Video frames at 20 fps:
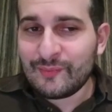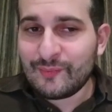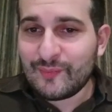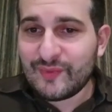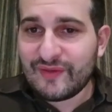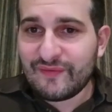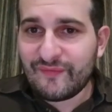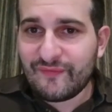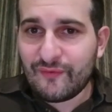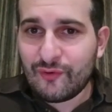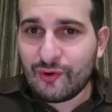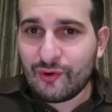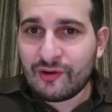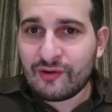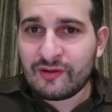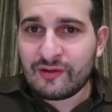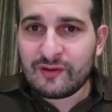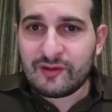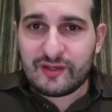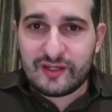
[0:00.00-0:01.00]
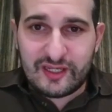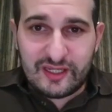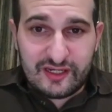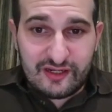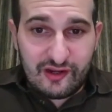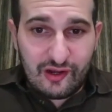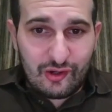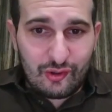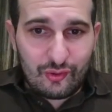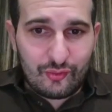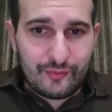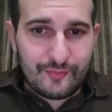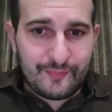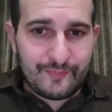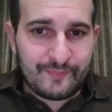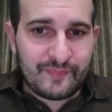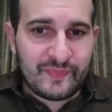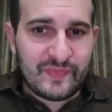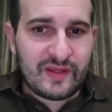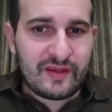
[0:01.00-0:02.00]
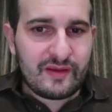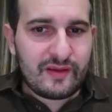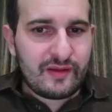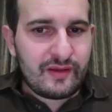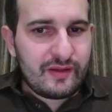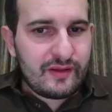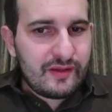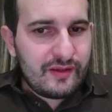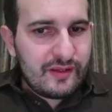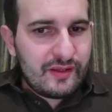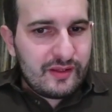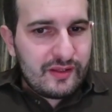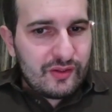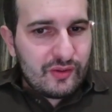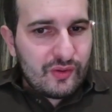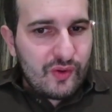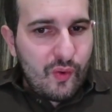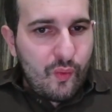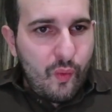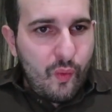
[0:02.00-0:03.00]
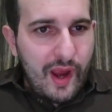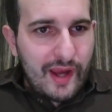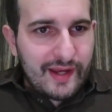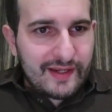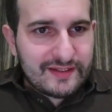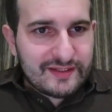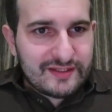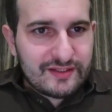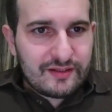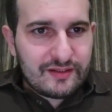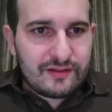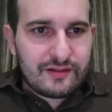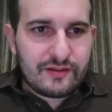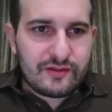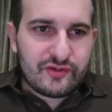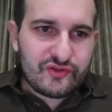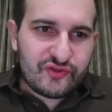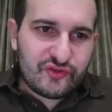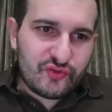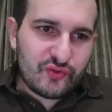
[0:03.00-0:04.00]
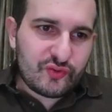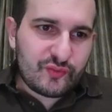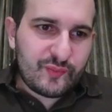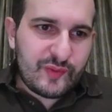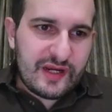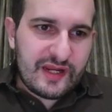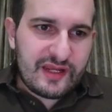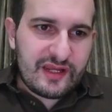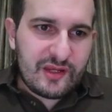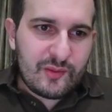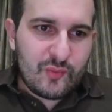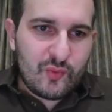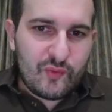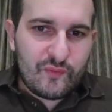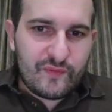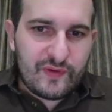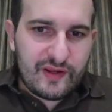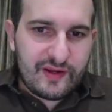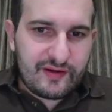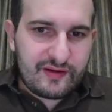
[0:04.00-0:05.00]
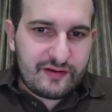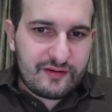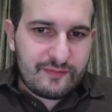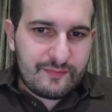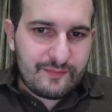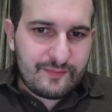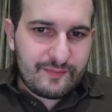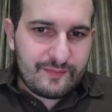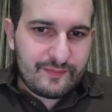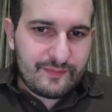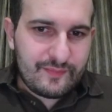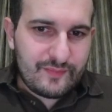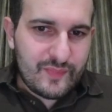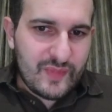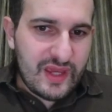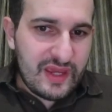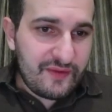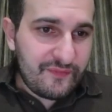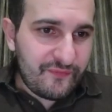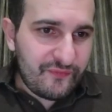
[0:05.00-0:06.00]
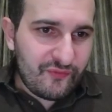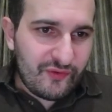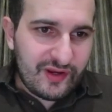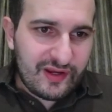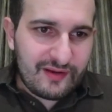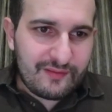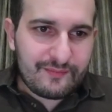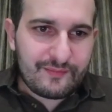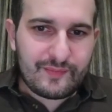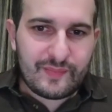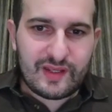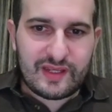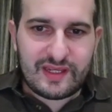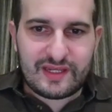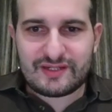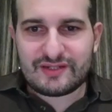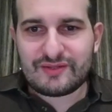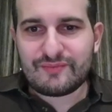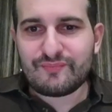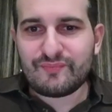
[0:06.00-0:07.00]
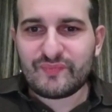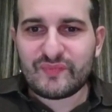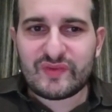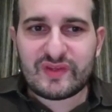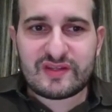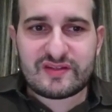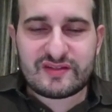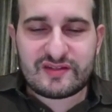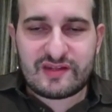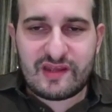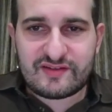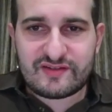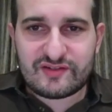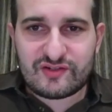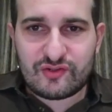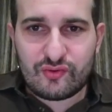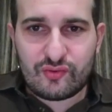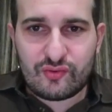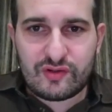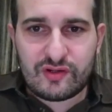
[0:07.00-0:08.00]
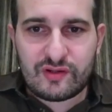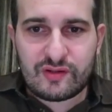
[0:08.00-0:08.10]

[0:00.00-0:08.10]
b4, and now white should play a move like a3, and this doesn't look